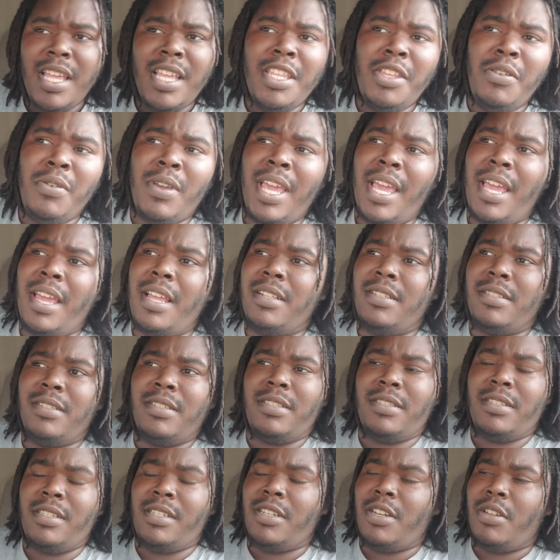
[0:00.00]
you can't,
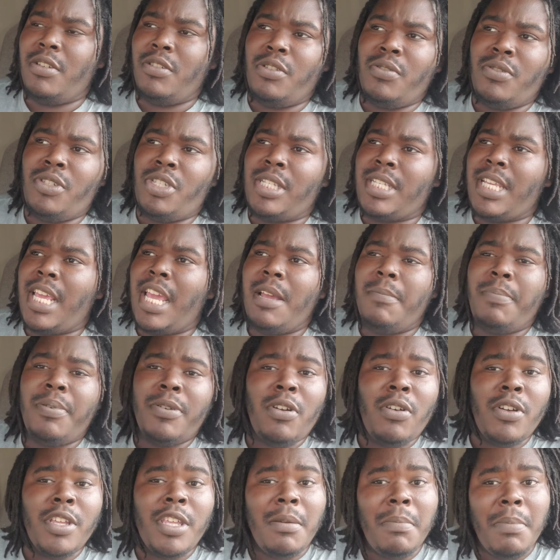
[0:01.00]
you just can't put
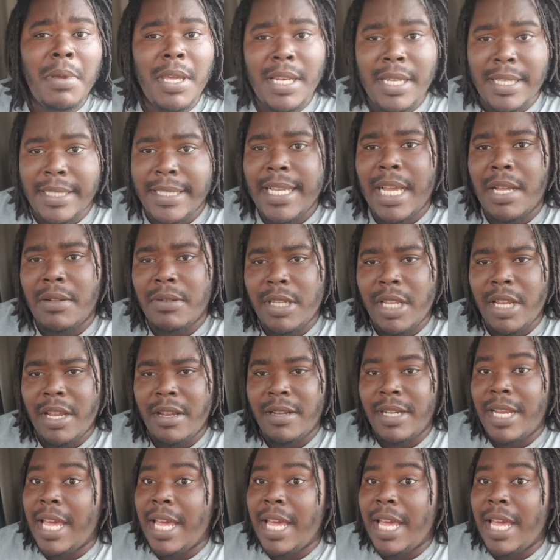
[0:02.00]
all your business out there.